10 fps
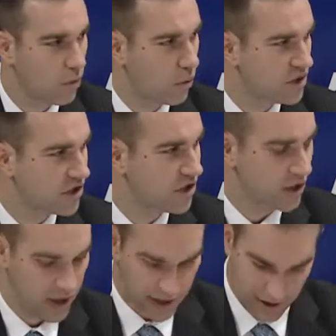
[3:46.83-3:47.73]
was
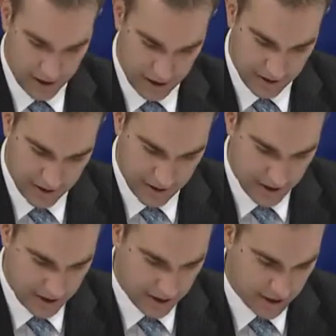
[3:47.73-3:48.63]
good. And
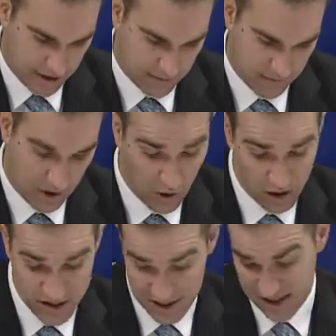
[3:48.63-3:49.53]
then, you know, our
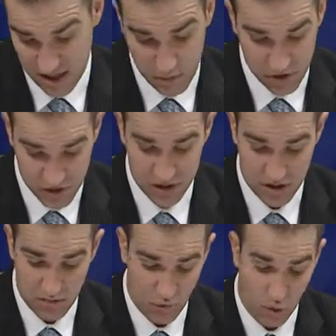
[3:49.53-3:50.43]
assist numbers
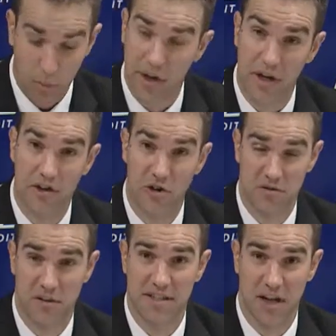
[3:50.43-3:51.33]
were pretty good in
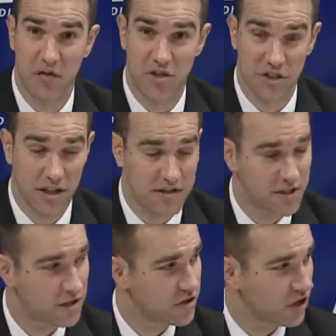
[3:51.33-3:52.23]
terms of unselfishness.
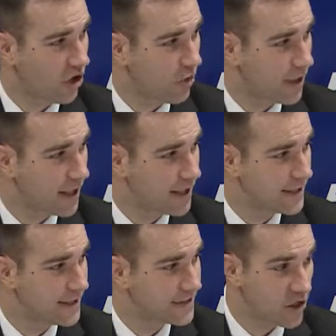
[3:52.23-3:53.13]
So
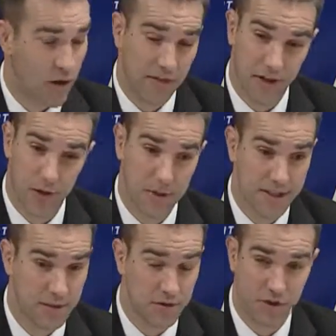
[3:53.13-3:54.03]
I thought it
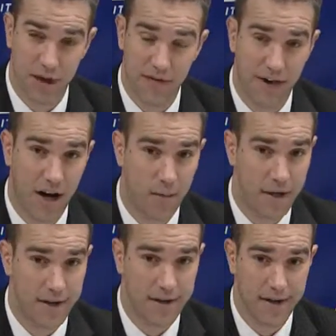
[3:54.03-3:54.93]
was a great
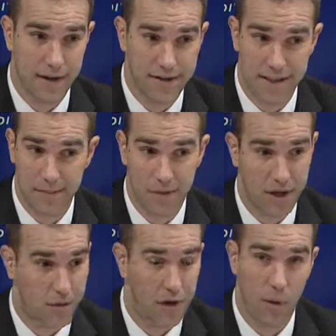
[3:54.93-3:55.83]
environment. Our team
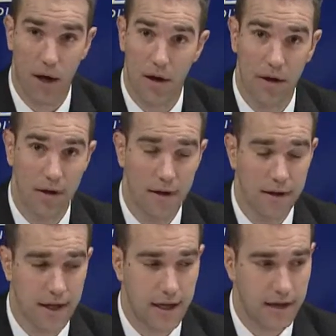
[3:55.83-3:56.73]
played really well.
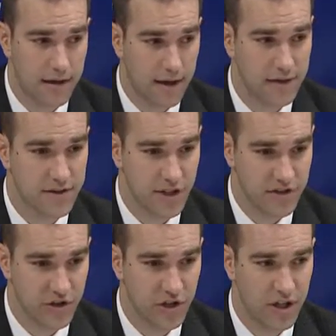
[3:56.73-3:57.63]
And
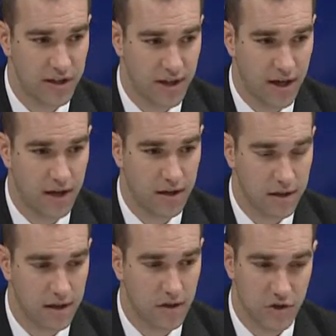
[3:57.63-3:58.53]
it's good. It
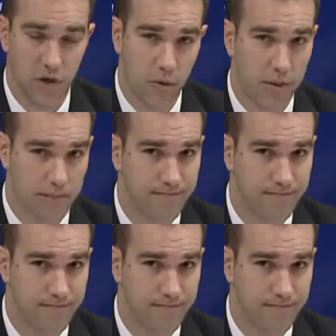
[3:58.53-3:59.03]
was a good win.